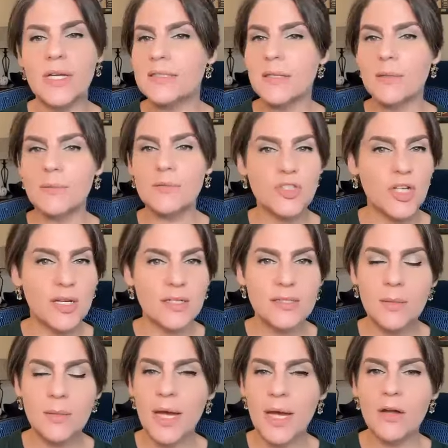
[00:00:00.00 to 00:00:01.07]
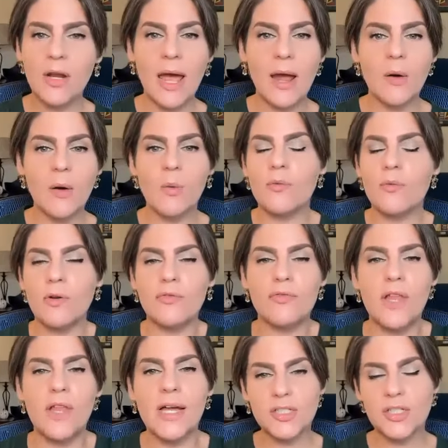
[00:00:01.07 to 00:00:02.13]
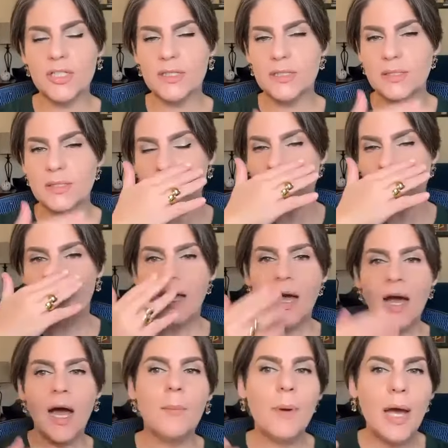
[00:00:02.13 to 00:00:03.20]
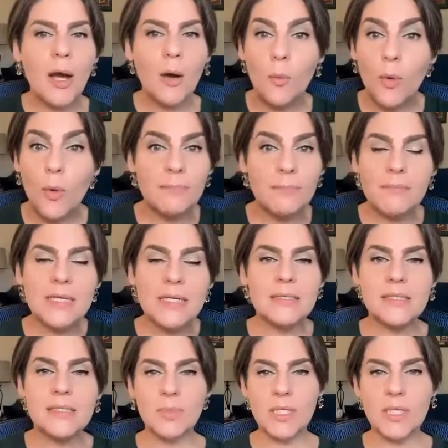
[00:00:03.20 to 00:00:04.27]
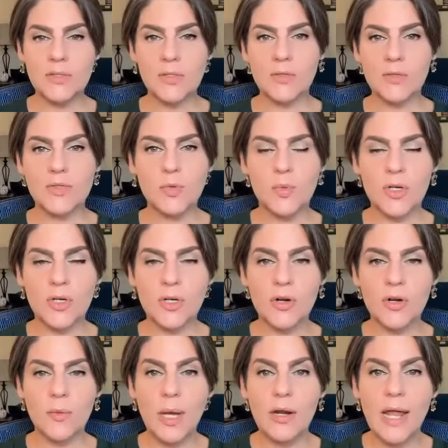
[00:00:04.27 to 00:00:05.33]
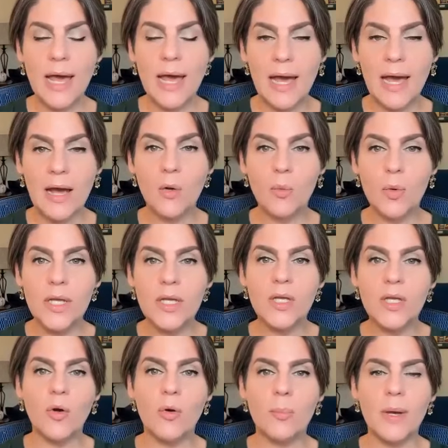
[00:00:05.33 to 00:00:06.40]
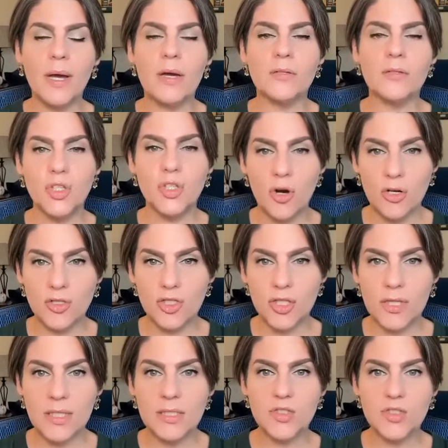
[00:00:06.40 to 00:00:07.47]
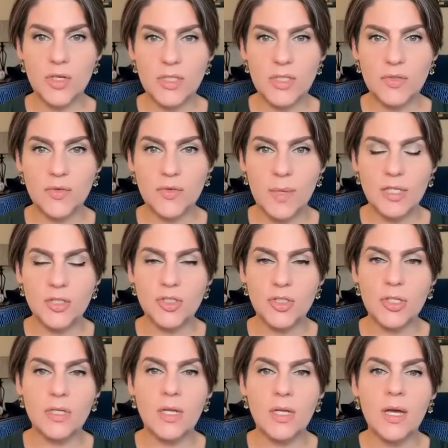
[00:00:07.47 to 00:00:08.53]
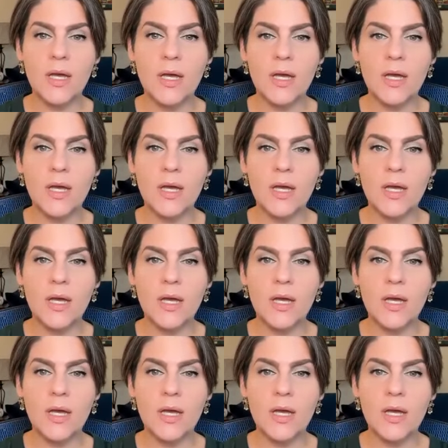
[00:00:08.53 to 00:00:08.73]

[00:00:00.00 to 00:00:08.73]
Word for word: It's a, just about our reflections about what it means to be a social worker, about how we go about charging this transformation